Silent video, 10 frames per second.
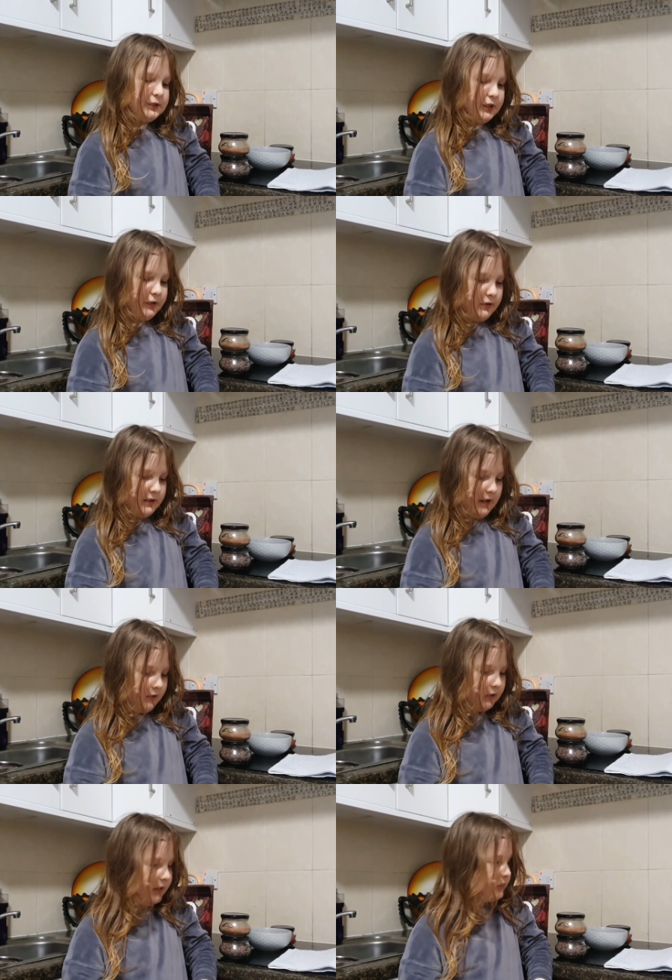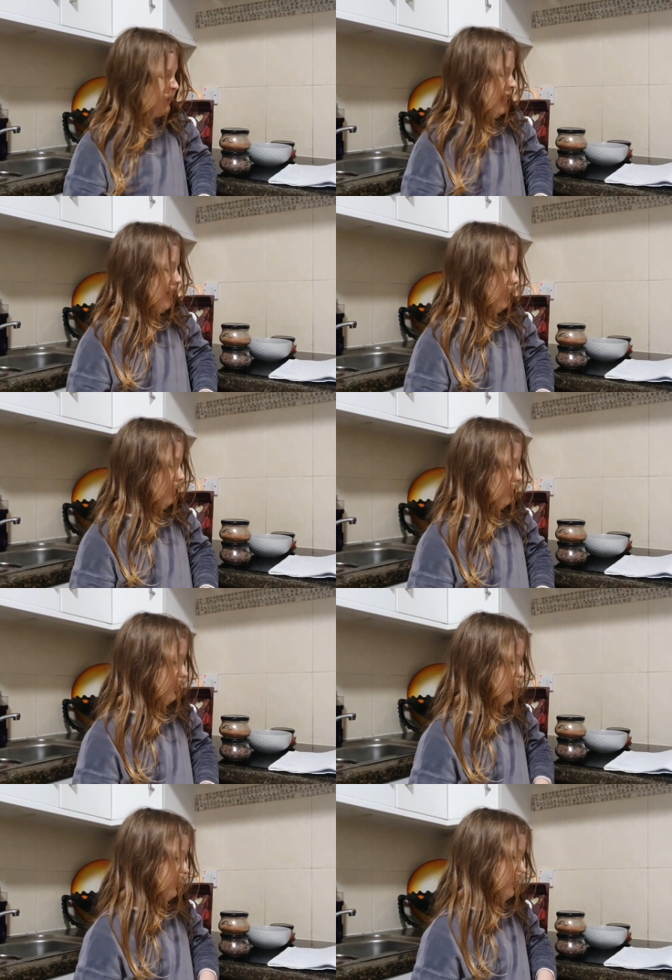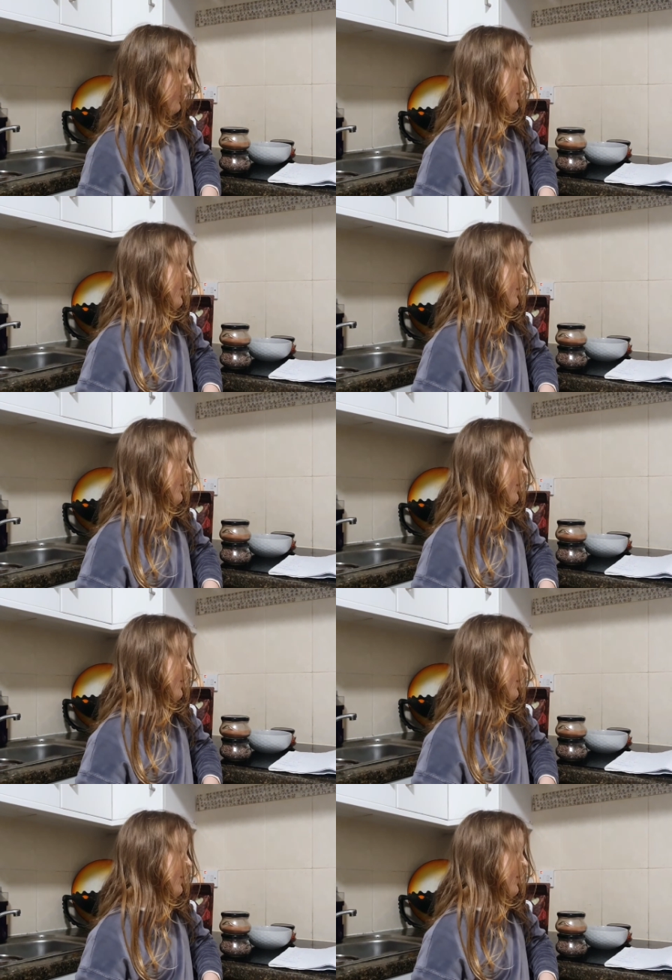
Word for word: So now let's get on to